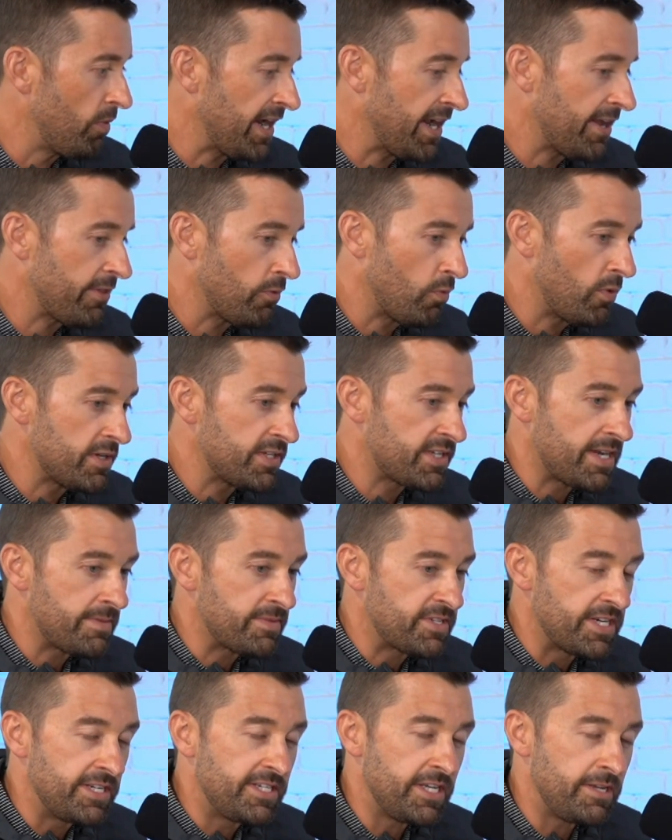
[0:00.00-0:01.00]
They got the
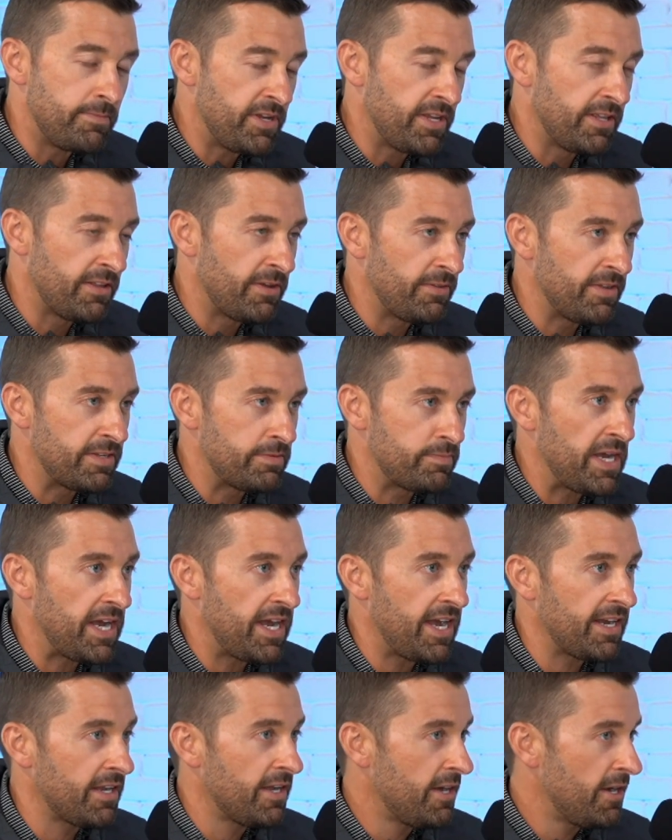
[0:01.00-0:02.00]
one-time CTP loan that's
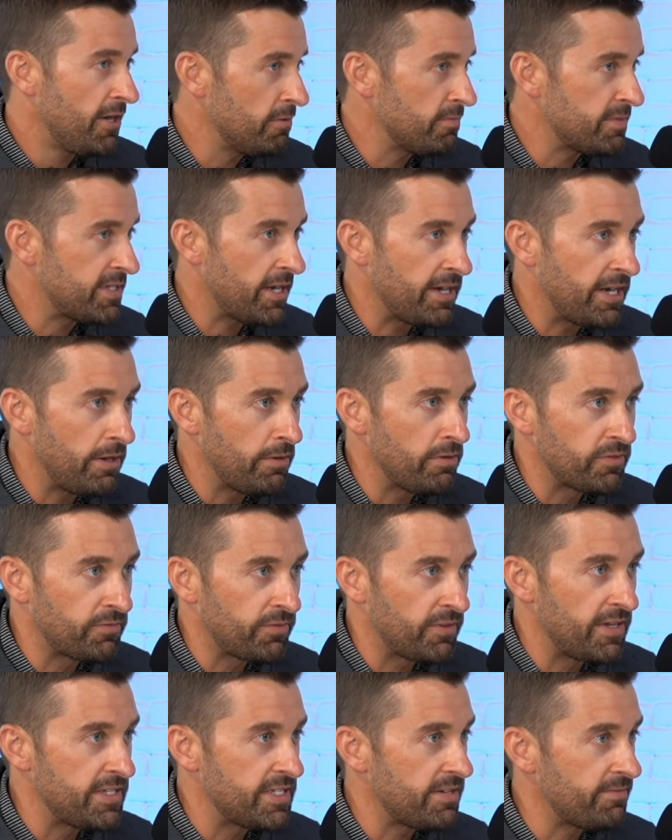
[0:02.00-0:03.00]
back, Hometown Heroes
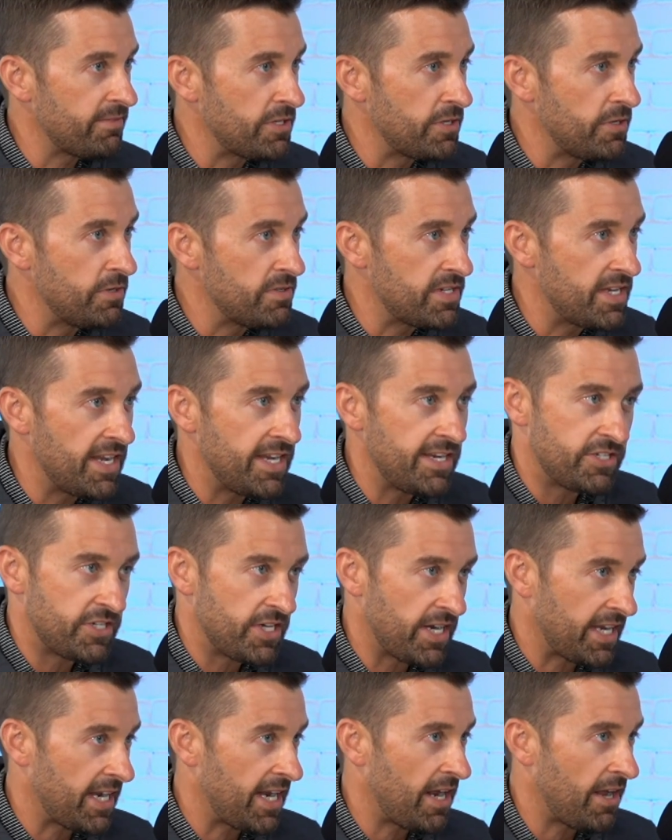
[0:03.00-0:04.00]
funds every Tuesday.
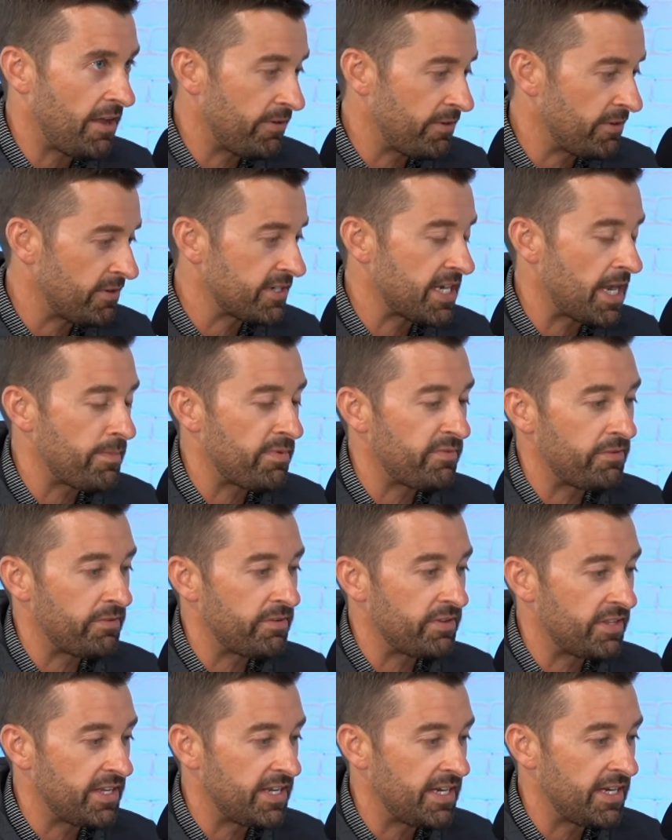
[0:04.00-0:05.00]
Check it out. They're on top of
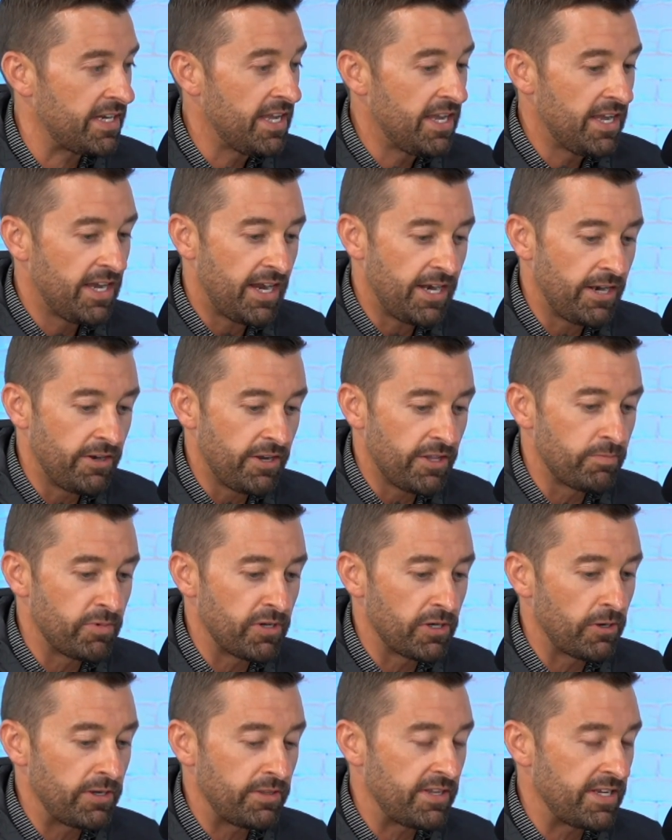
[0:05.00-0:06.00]
everything. I hear nothing
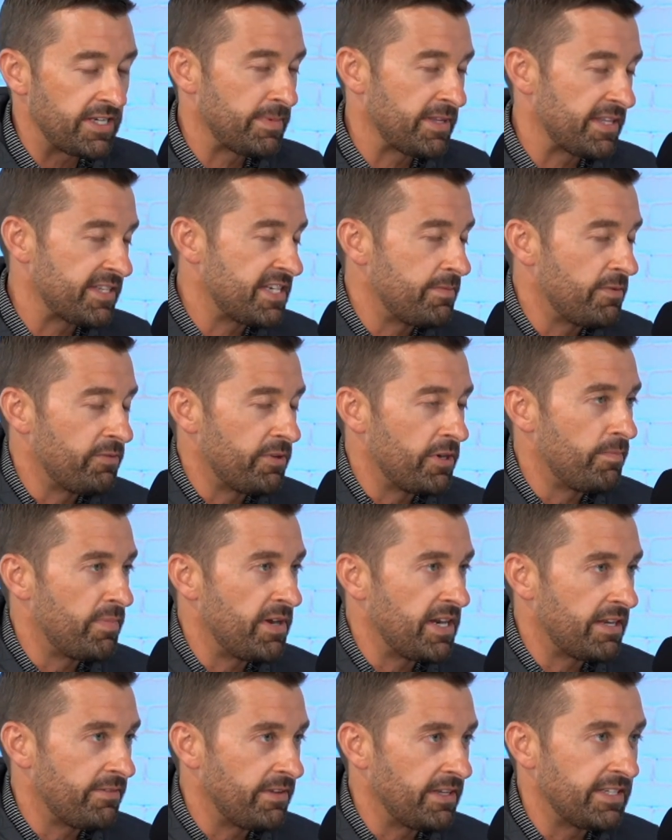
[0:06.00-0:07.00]
but great things about the team over there at
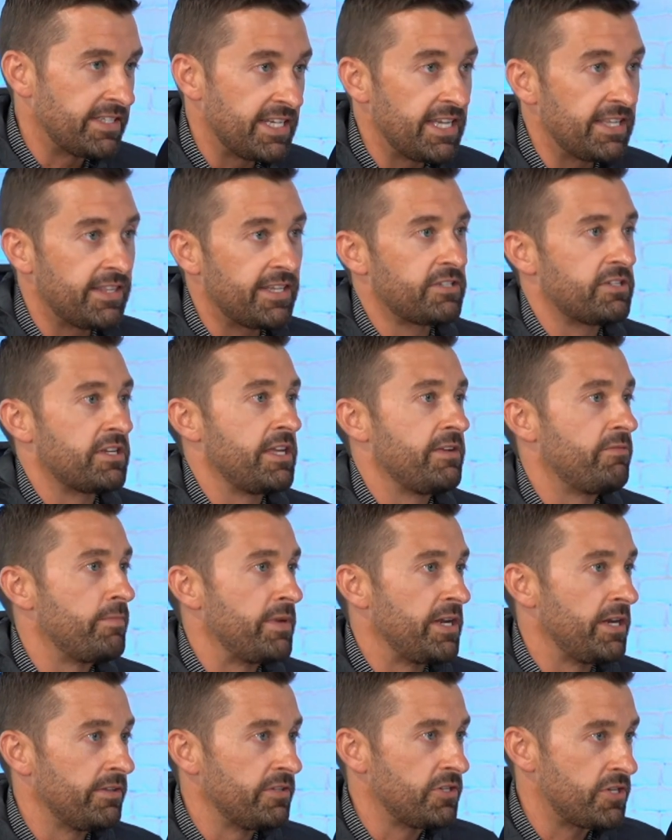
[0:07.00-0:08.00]
Bank of England. Dan, thanks again
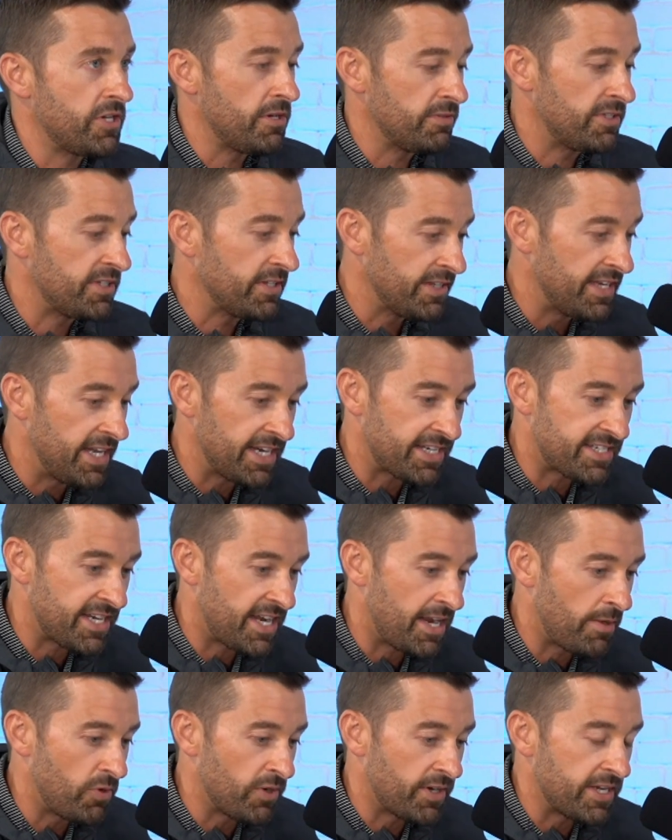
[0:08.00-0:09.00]
for being on the show. Till next
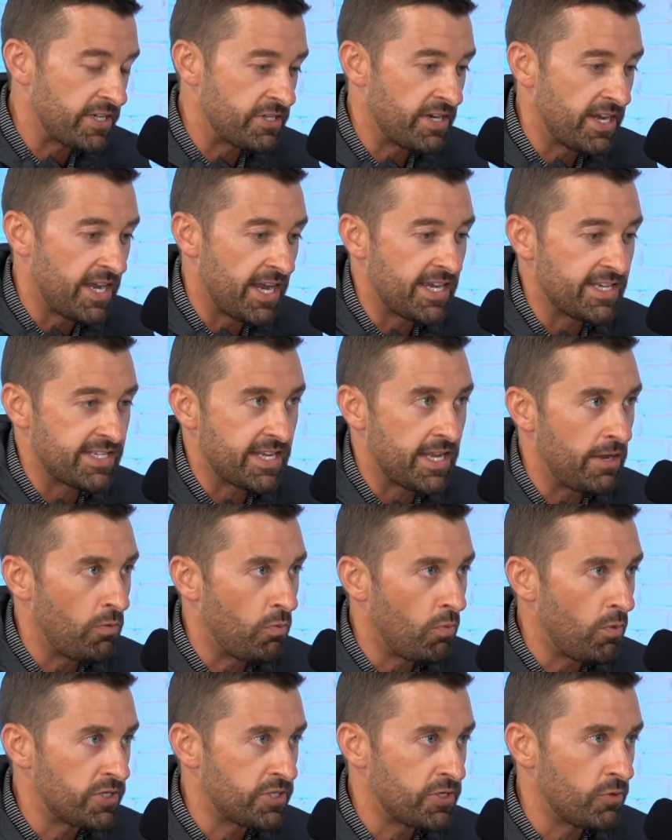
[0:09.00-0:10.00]
time, we'll catch you guys
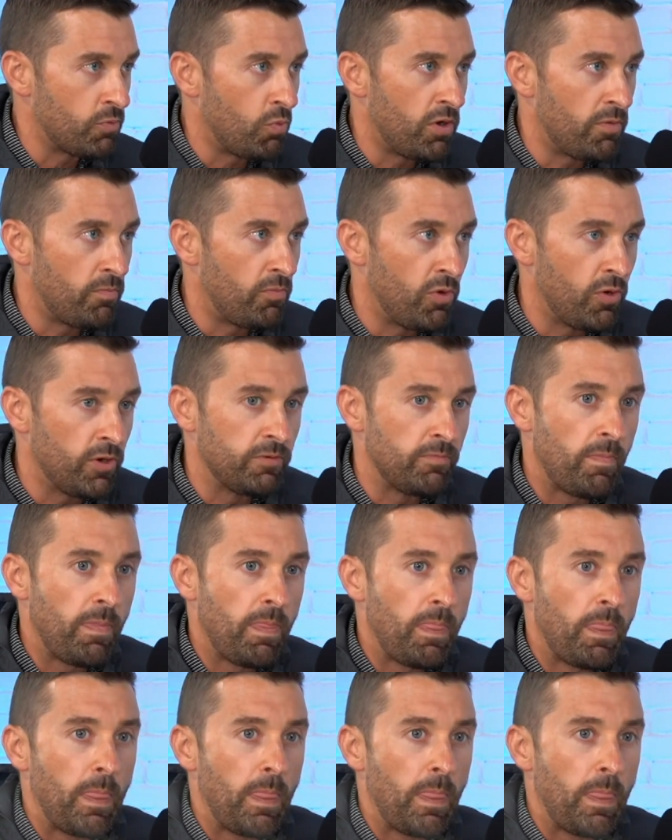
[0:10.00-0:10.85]
at What's Your One More.